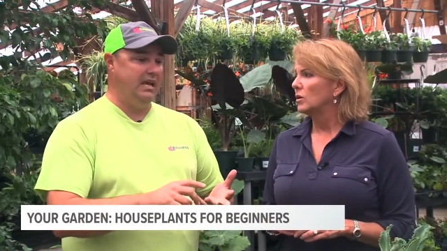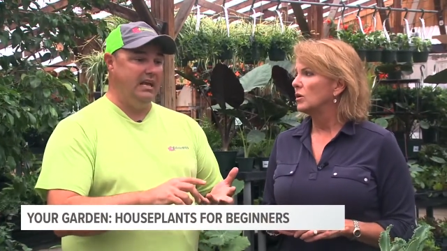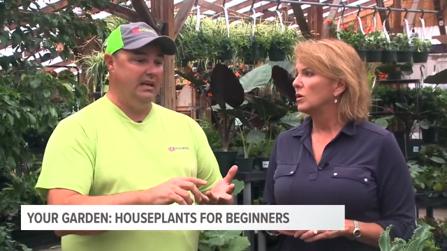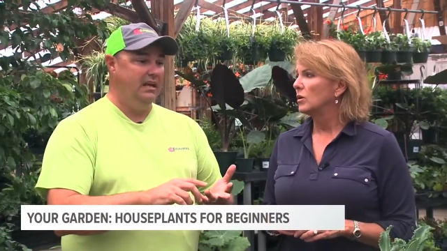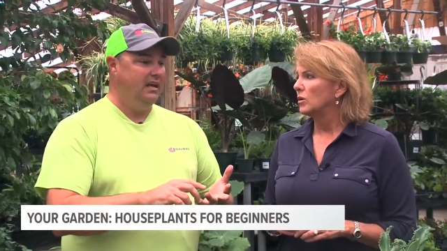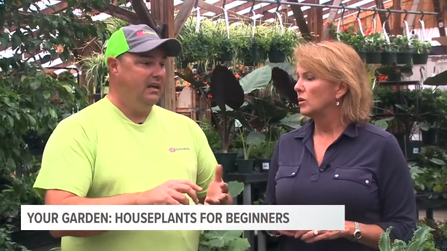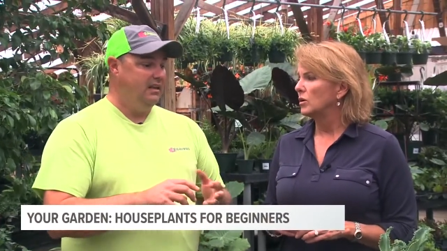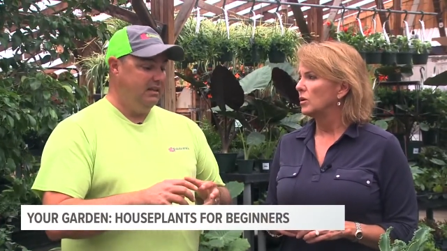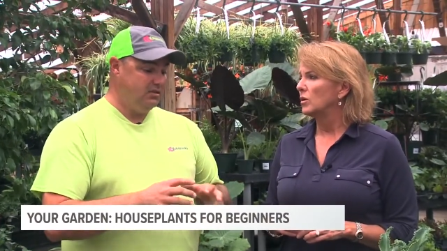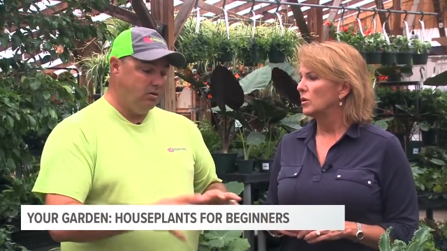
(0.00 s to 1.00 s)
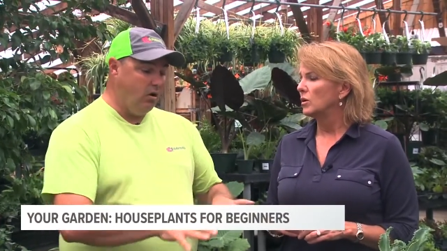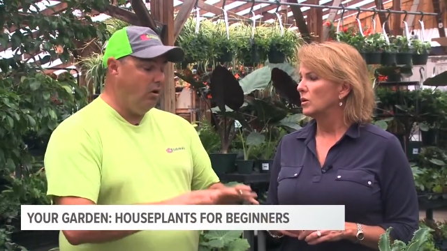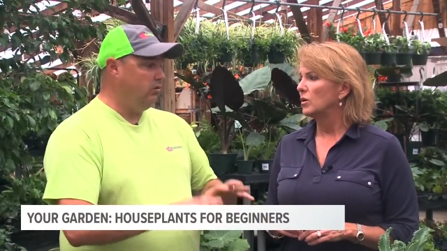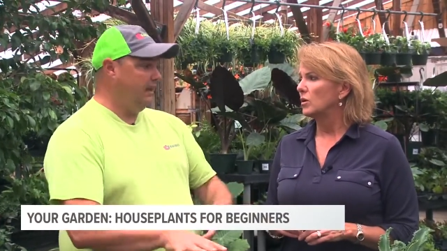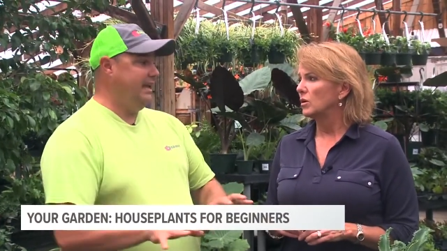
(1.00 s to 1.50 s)
Speaker 1: And these are
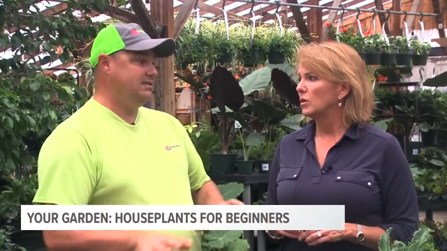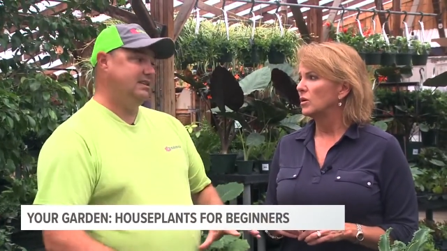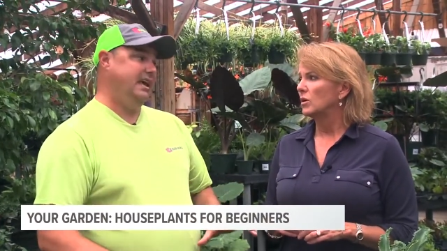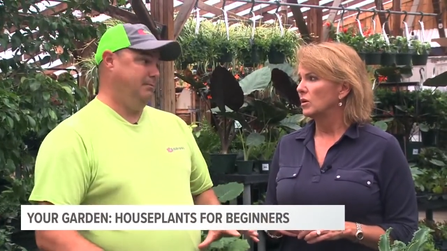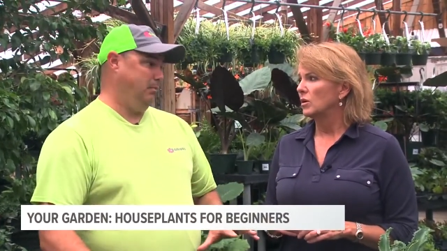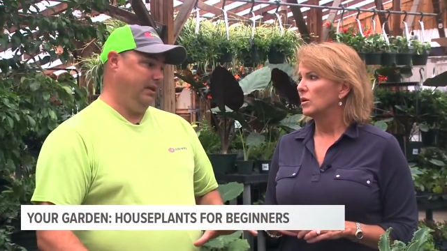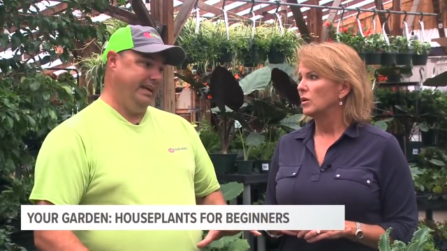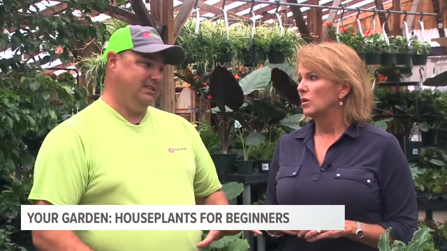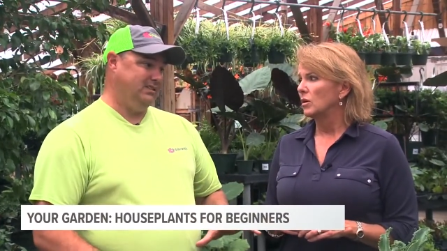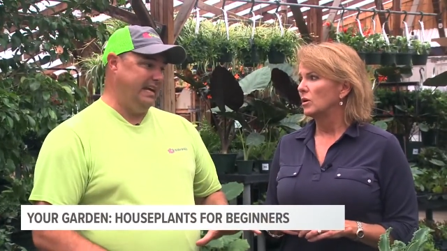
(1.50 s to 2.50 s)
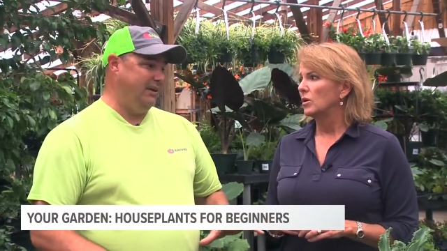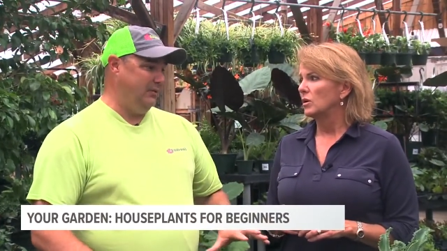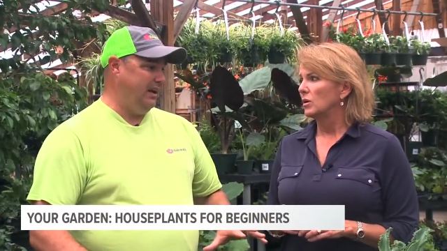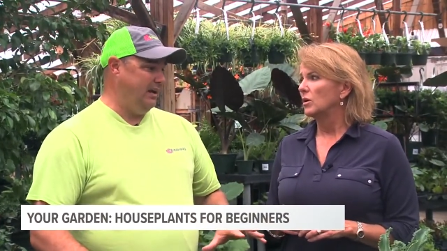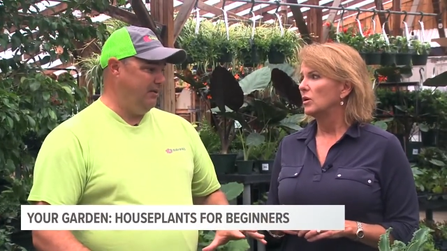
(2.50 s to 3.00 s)
all landscape plants down
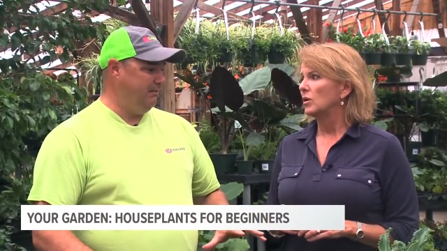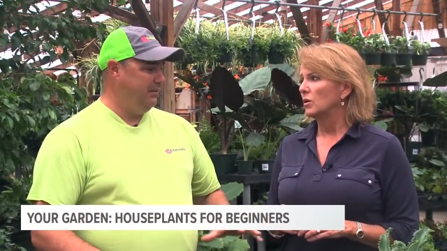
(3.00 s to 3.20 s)
there.